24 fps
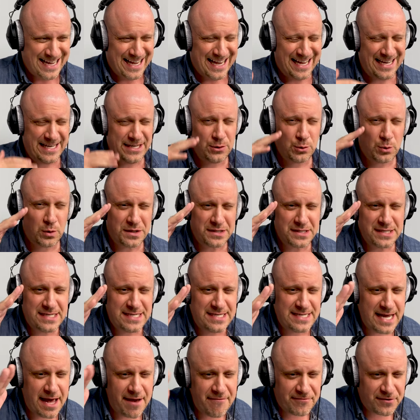and you will
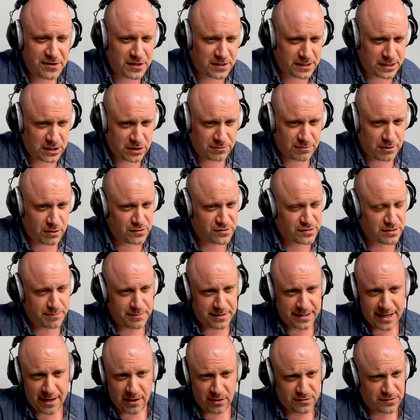definitely throw
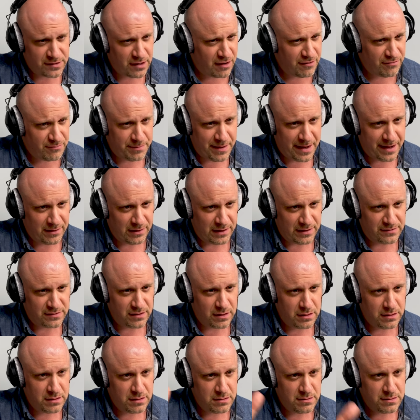somebody else off balance,